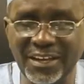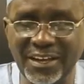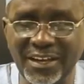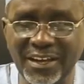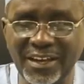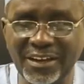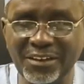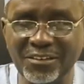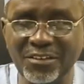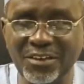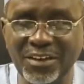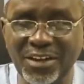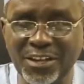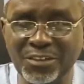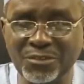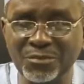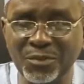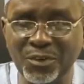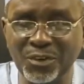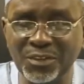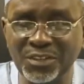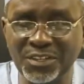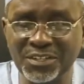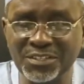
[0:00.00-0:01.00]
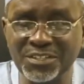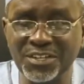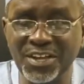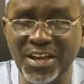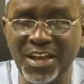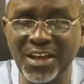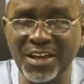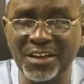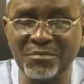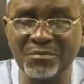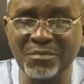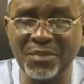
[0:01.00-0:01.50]
God has brought the
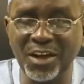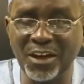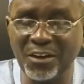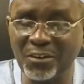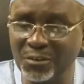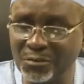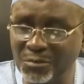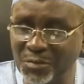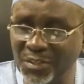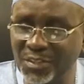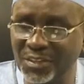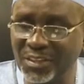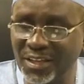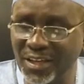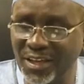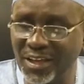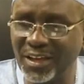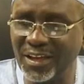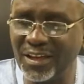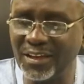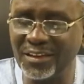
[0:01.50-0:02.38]
time. I will be there.